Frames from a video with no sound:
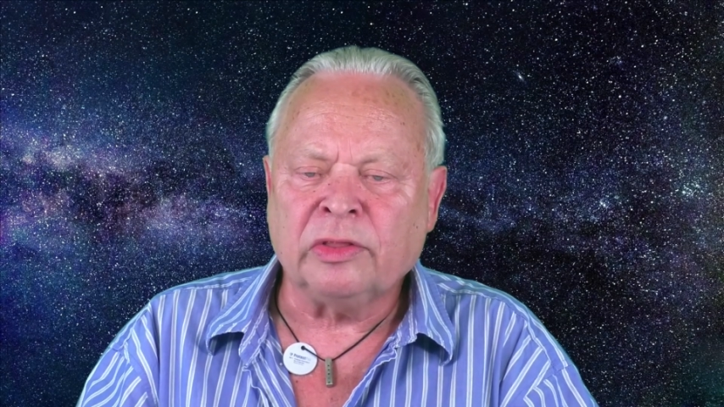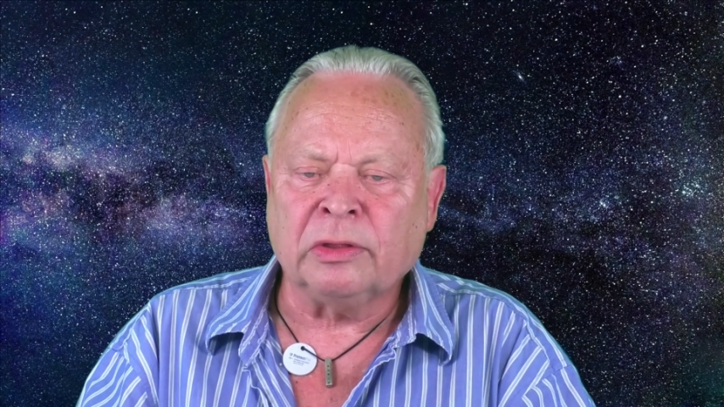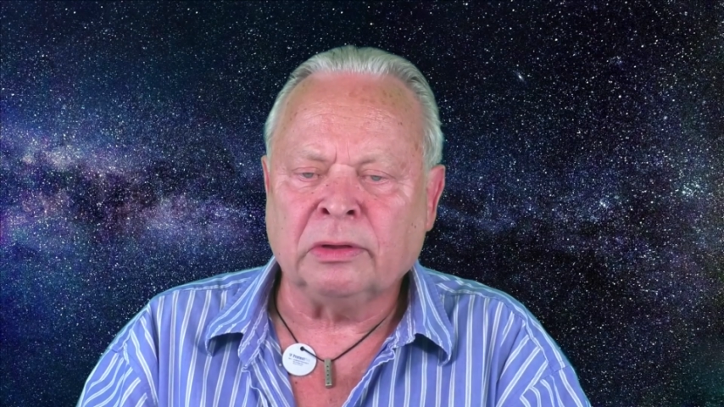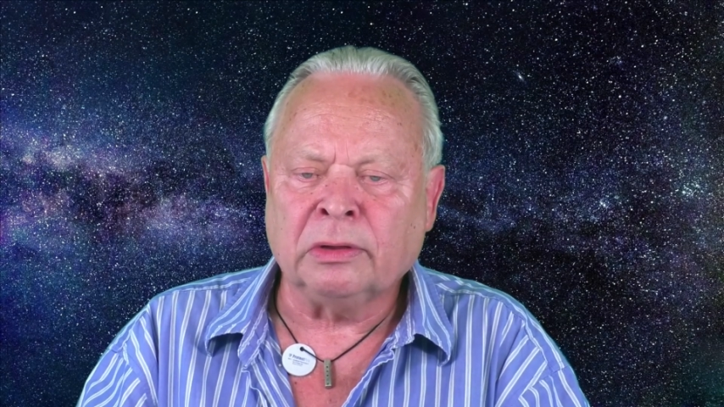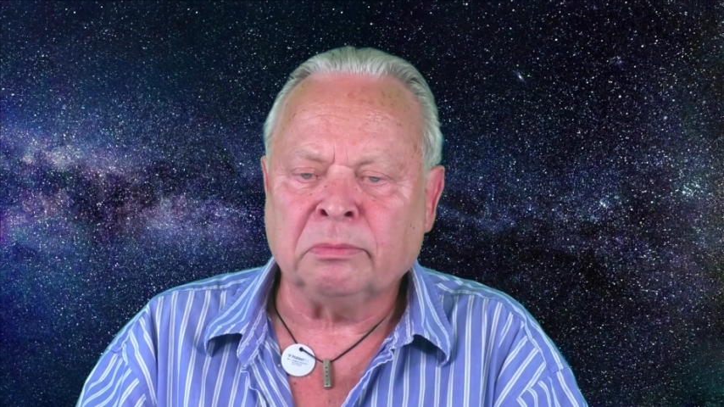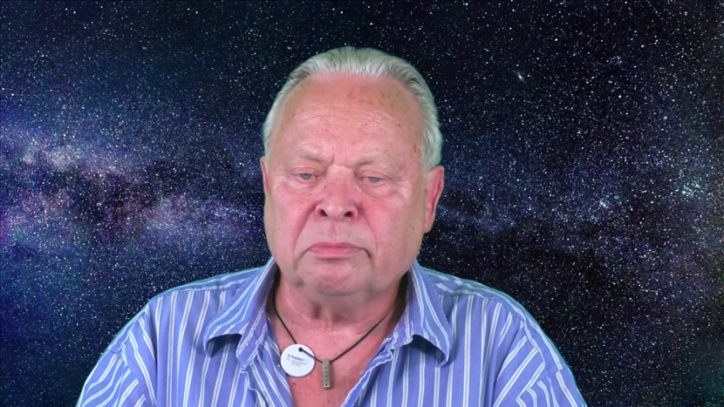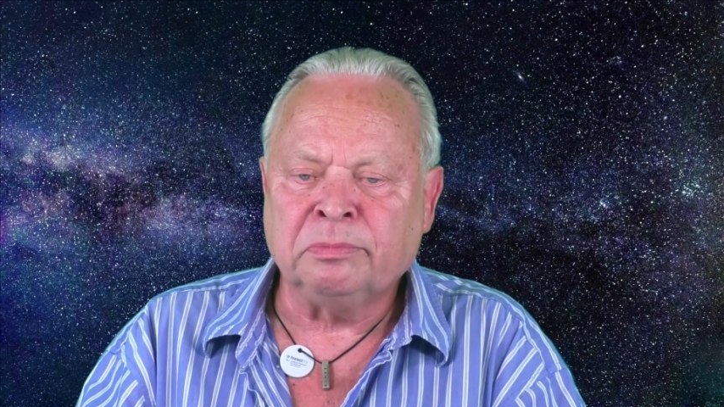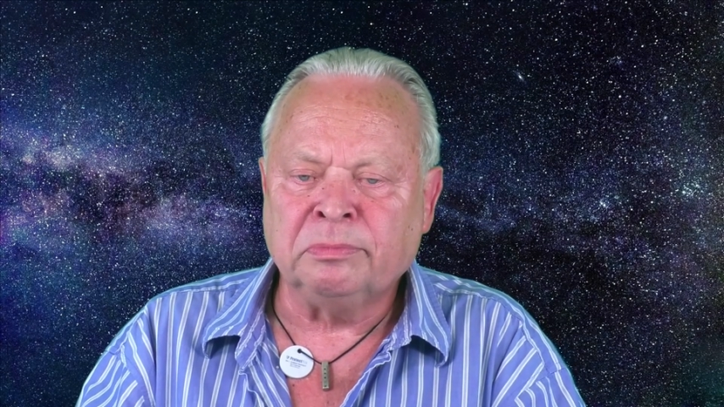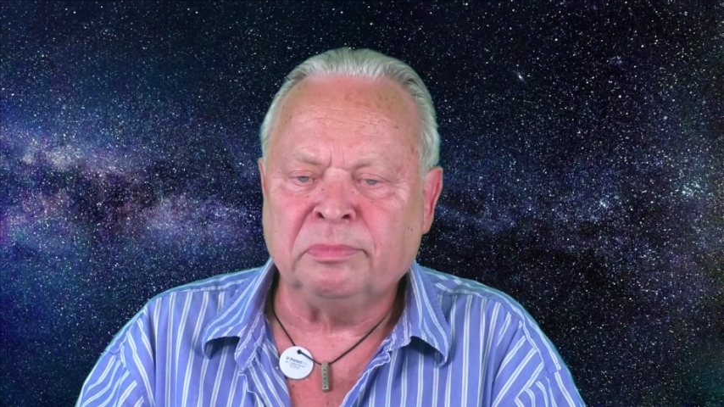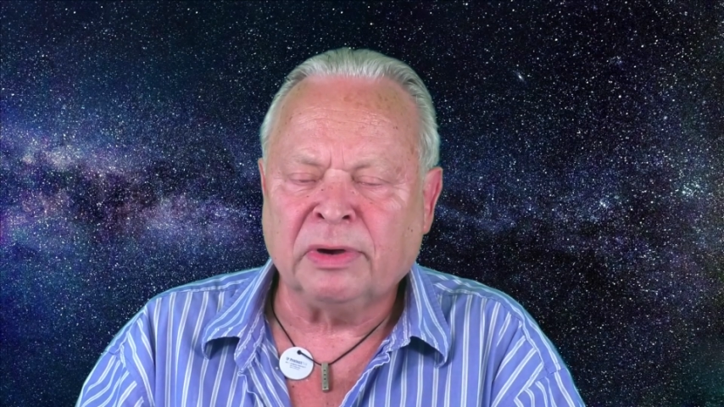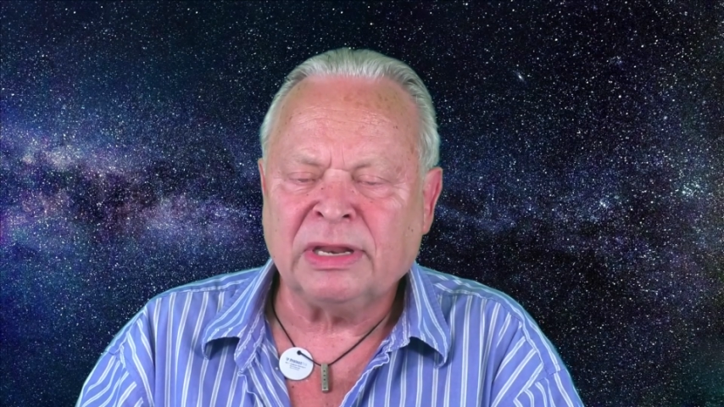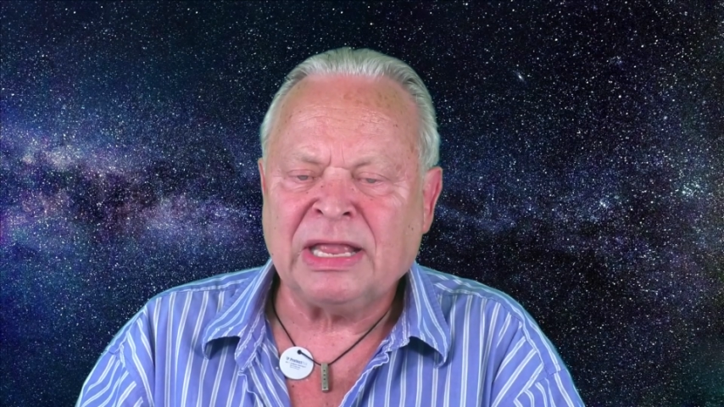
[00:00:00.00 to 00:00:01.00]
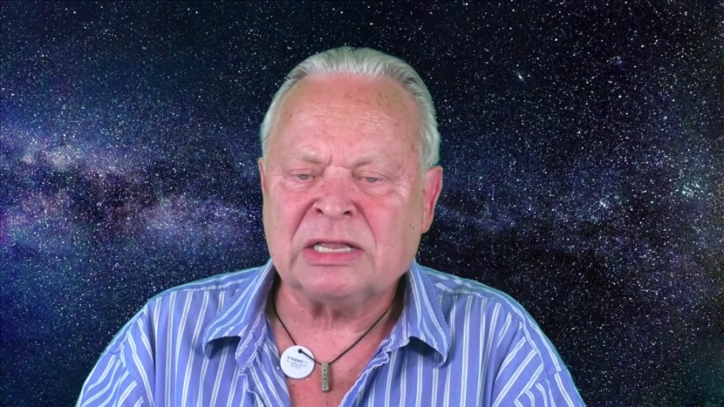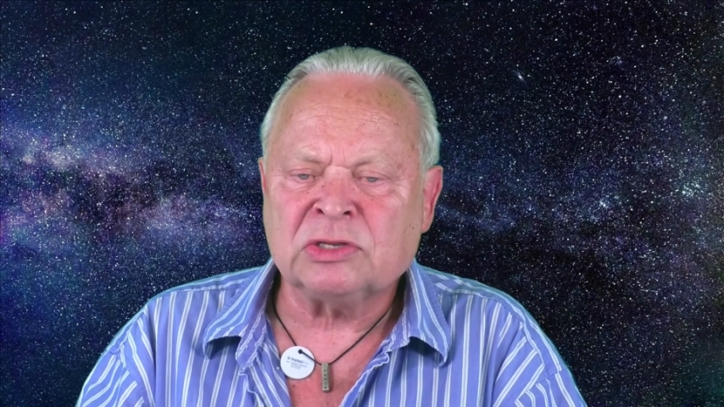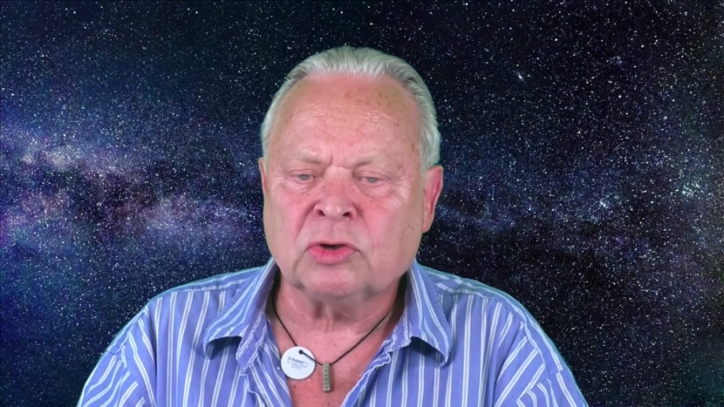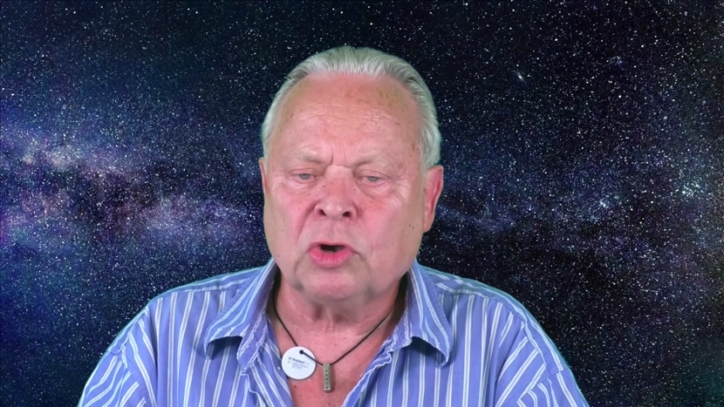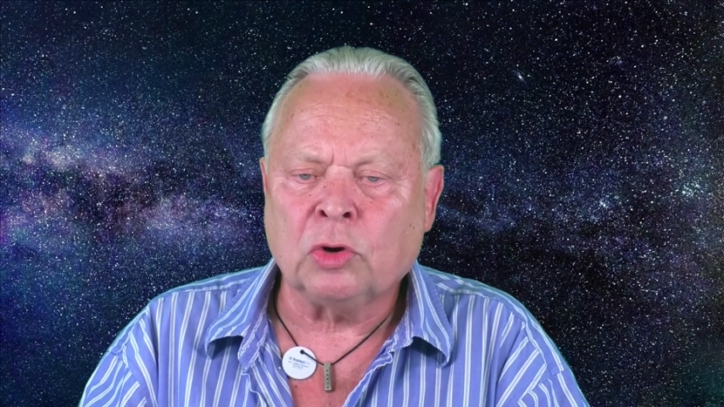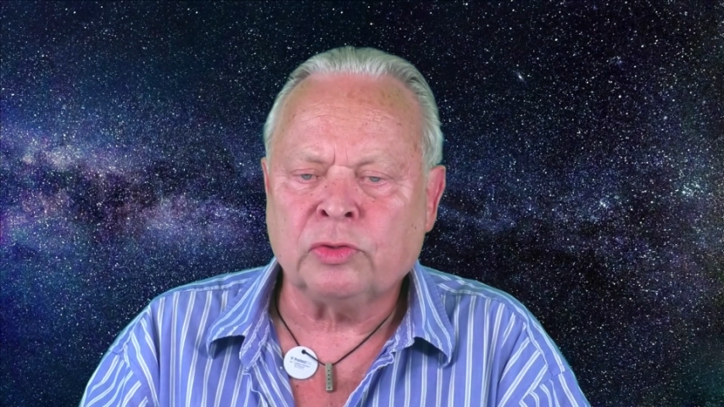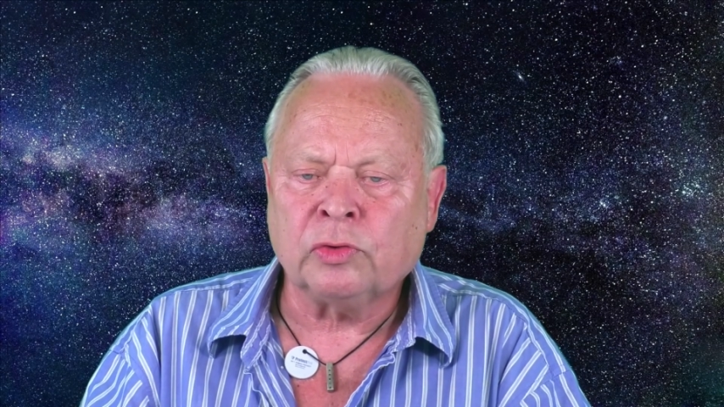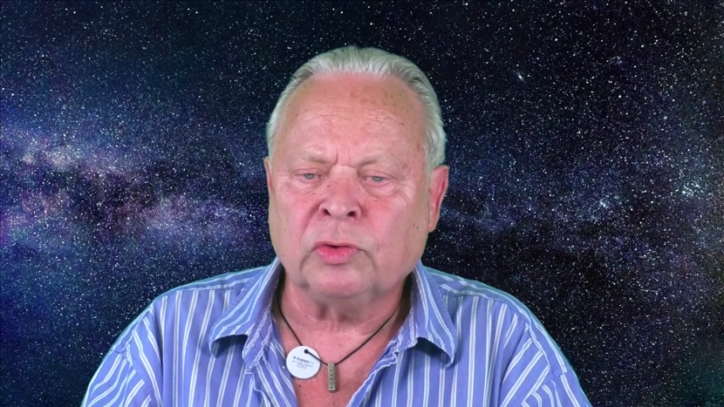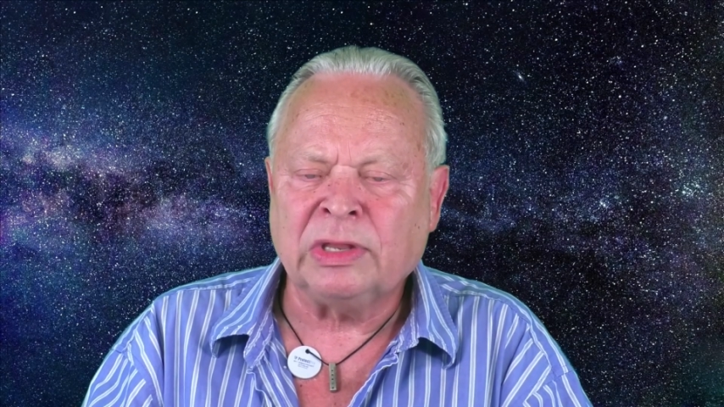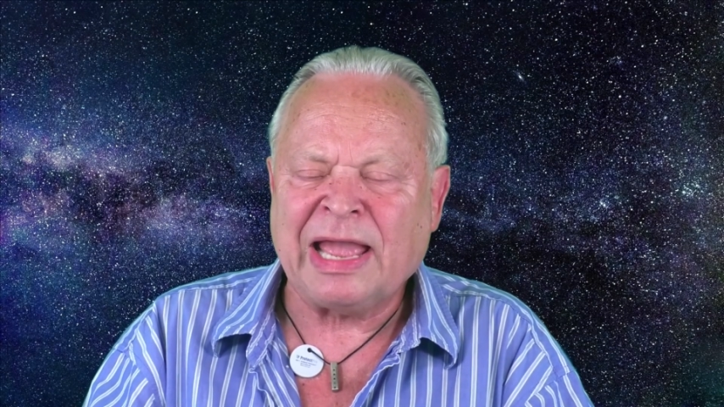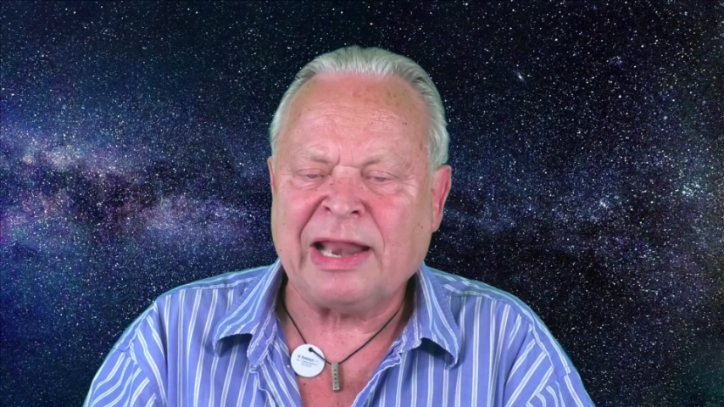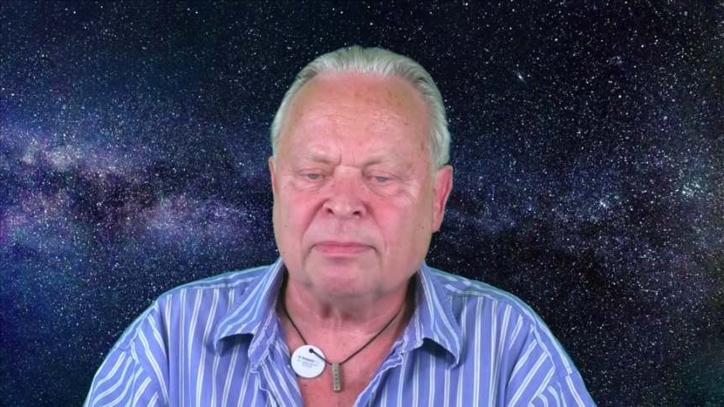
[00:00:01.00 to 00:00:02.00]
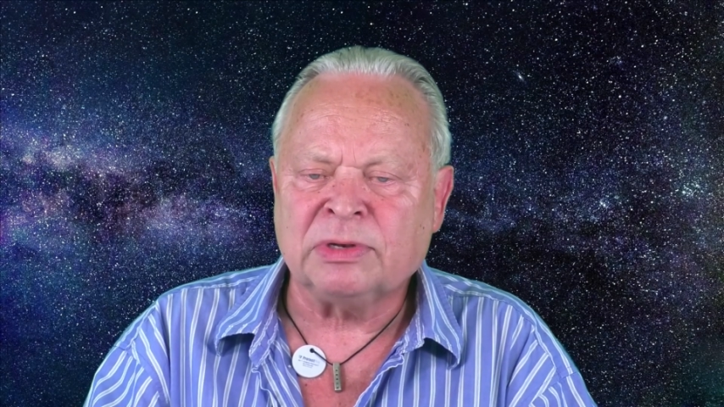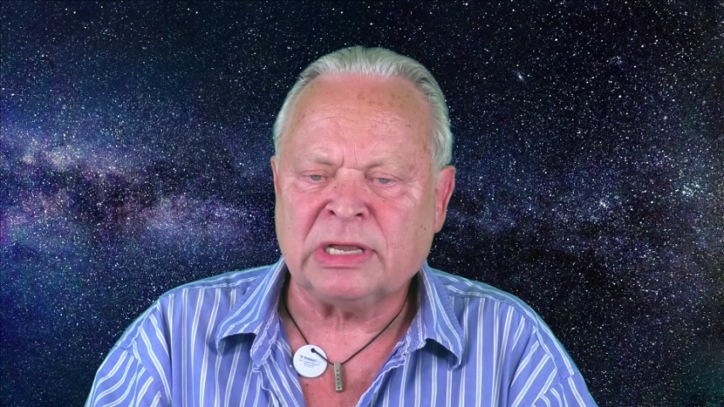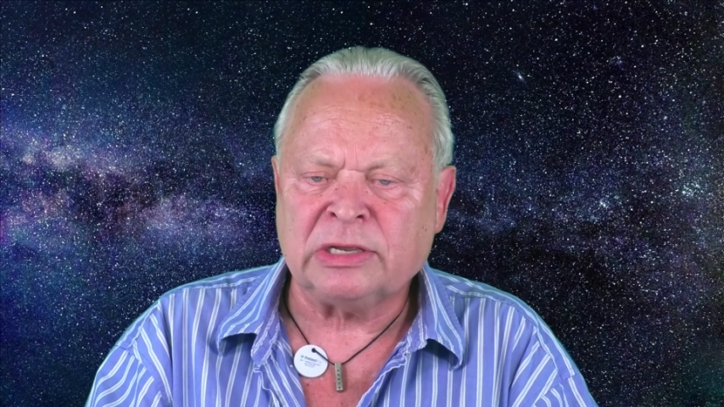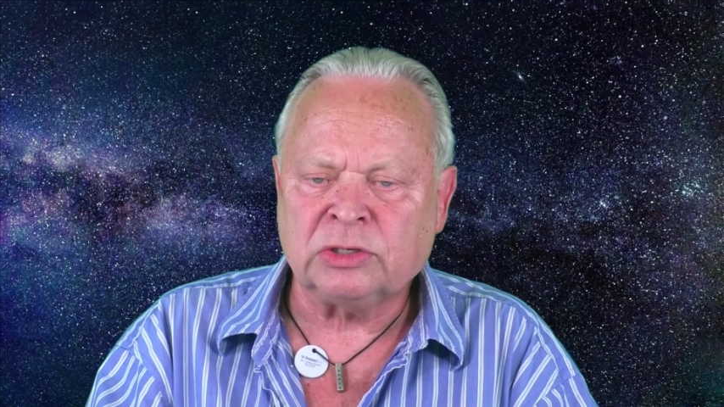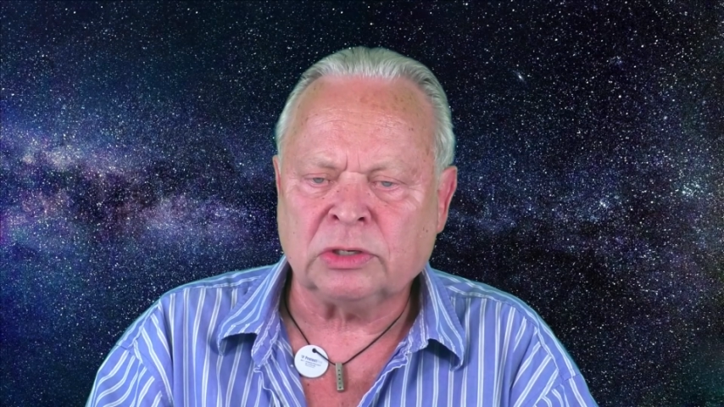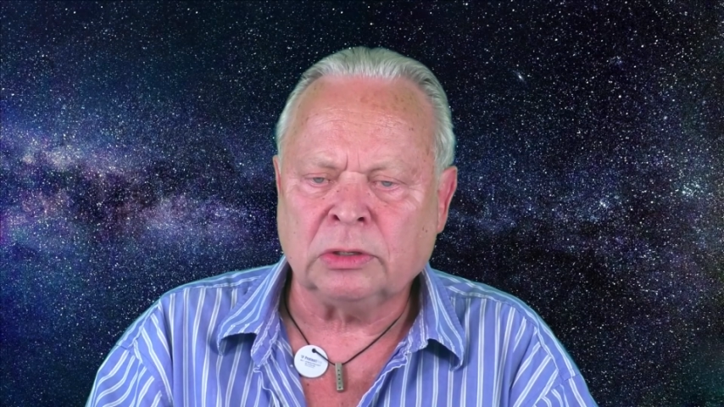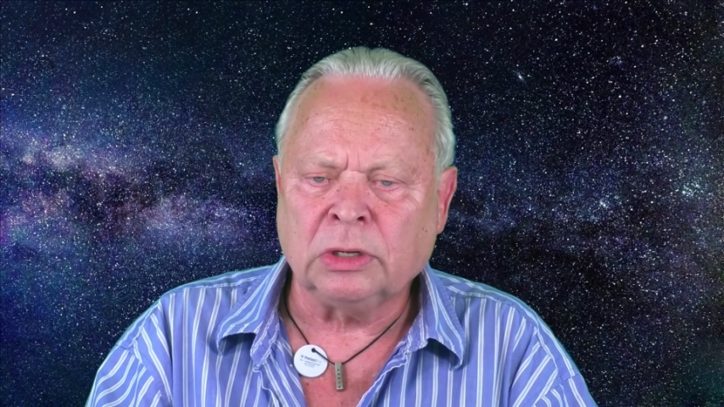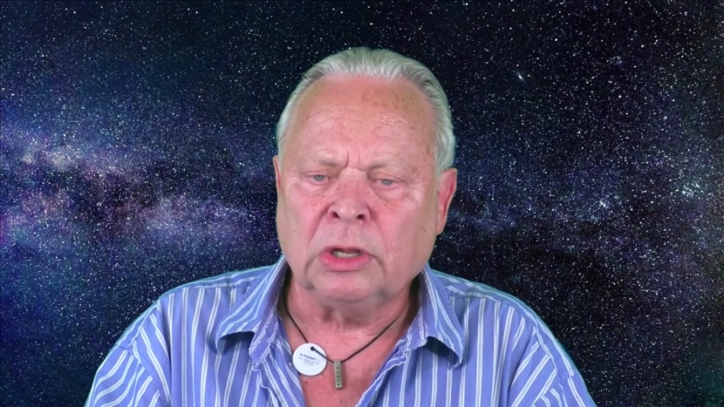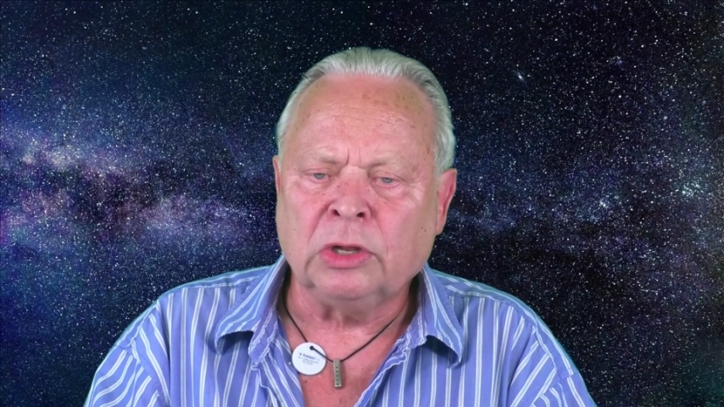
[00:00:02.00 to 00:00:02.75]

the body has to go through the adaptation